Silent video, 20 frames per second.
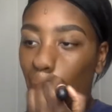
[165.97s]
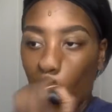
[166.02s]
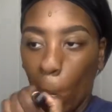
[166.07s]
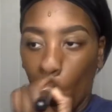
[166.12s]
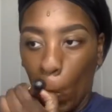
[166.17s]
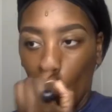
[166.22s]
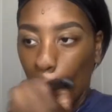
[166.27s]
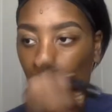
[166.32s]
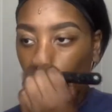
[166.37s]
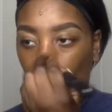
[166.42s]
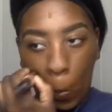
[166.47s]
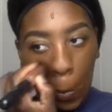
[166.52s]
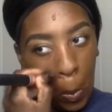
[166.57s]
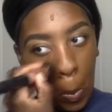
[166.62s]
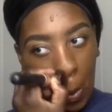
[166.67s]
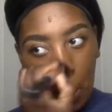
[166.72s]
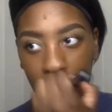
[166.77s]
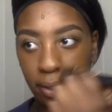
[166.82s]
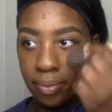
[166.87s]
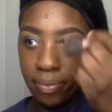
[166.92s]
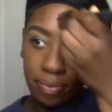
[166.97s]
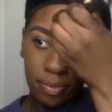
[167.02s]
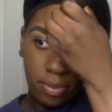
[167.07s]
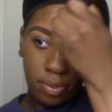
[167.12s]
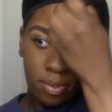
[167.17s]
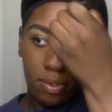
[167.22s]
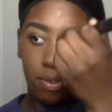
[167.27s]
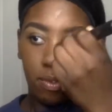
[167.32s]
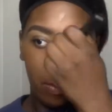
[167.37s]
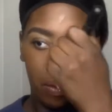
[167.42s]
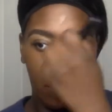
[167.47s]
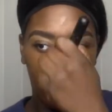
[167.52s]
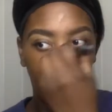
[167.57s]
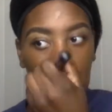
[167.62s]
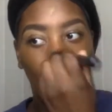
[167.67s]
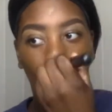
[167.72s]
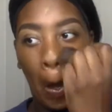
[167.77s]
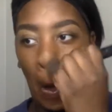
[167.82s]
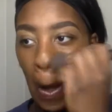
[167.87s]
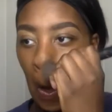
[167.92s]
I didn't put that much
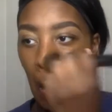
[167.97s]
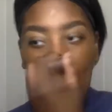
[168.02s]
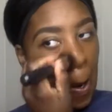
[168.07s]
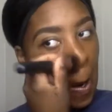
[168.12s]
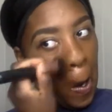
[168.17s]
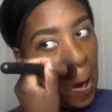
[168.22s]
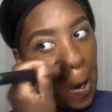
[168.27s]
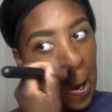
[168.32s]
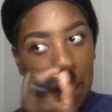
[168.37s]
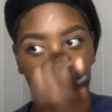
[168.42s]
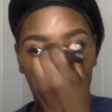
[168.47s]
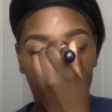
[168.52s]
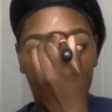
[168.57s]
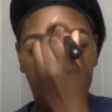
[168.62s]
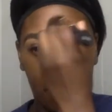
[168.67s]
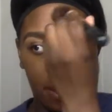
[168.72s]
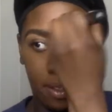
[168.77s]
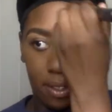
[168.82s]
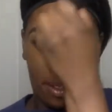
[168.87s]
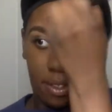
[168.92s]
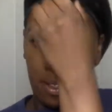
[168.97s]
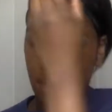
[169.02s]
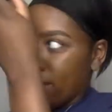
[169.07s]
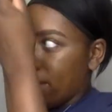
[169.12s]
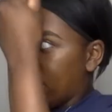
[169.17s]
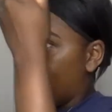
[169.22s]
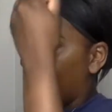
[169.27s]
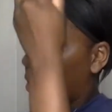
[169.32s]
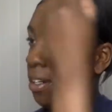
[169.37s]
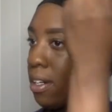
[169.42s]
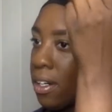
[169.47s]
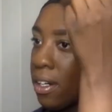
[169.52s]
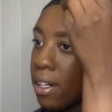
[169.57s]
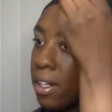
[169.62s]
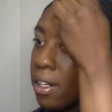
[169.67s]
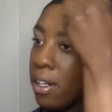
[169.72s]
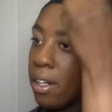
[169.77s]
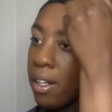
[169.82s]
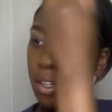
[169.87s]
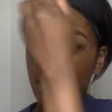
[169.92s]
on. I'm actually going to add a little more on my forehead,
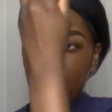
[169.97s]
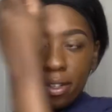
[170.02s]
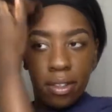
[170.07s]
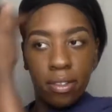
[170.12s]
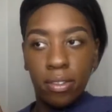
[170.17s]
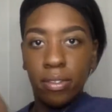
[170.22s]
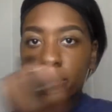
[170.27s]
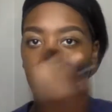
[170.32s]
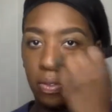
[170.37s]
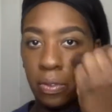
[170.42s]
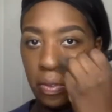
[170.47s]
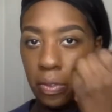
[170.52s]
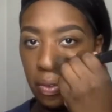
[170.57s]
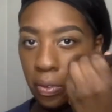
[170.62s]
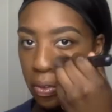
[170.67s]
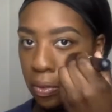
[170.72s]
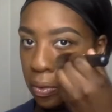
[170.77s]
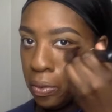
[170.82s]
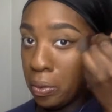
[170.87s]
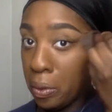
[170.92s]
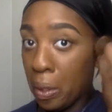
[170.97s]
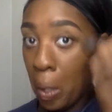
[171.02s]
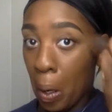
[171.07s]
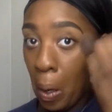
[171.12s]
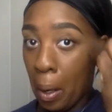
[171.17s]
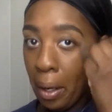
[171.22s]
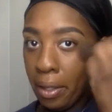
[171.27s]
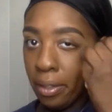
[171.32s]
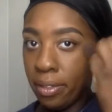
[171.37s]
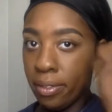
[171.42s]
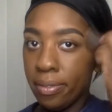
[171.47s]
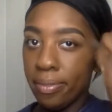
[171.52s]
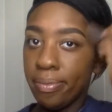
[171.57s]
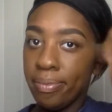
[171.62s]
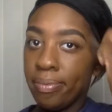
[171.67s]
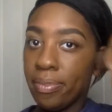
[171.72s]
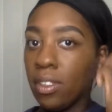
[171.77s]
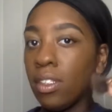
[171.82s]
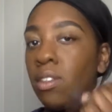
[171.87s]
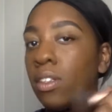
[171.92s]
because I didn't put enough because my
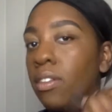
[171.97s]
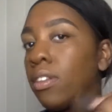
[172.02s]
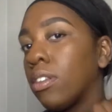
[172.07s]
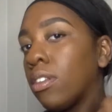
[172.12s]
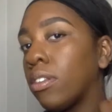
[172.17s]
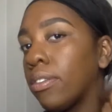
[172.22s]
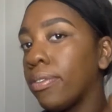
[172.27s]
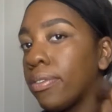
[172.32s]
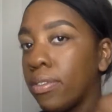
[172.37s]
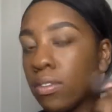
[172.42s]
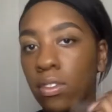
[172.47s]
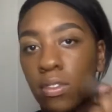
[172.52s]
forehead's kind of big.